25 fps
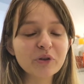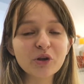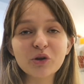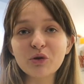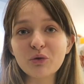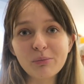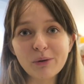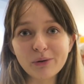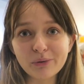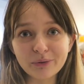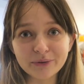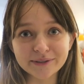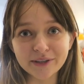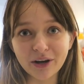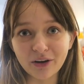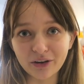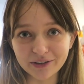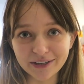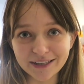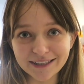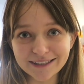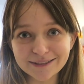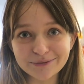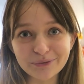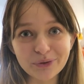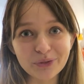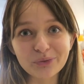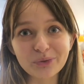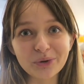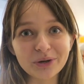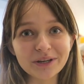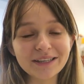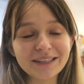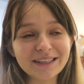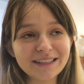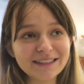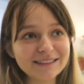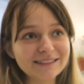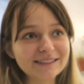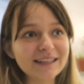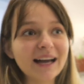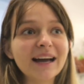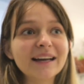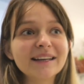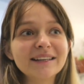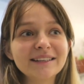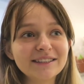Kubo was honest with what he said.